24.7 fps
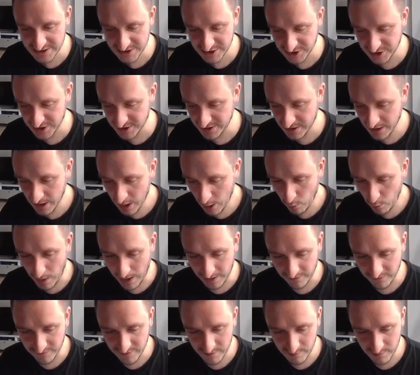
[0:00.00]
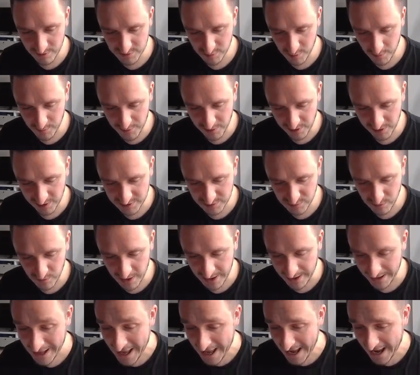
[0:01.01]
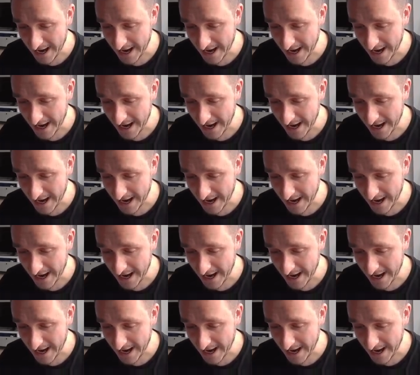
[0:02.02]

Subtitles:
sheet, one of the most popular ones,